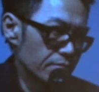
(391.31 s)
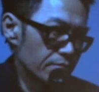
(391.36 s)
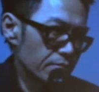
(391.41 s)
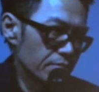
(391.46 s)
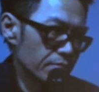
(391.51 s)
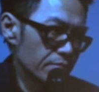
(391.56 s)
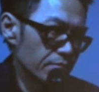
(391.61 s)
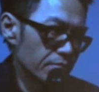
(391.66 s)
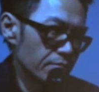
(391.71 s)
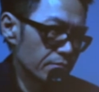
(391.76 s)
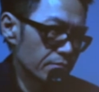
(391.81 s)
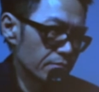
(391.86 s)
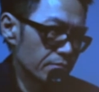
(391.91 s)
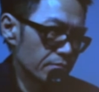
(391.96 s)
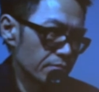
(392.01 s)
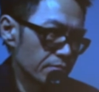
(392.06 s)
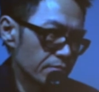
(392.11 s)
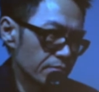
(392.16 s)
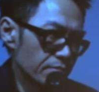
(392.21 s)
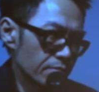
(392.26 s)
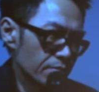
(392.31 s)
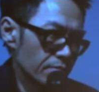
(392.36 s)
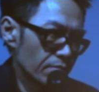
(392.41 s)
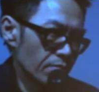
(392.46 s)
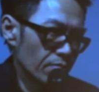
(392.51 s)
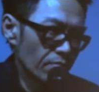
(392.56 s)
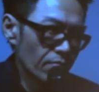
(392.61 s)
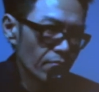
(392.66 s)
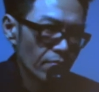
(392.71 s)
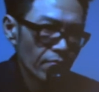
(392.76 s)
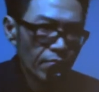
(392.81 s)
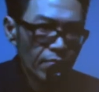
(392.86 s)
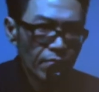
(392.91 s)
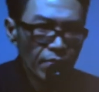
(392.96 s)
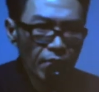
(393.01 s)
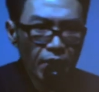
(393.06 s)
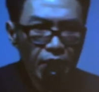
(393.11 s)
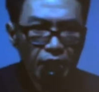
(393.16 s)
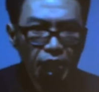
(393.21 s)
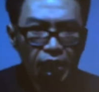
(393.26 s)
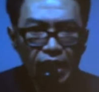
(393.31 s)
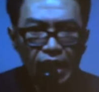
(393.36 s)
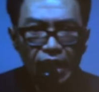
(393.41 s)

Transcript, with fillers: and the meaning the same words.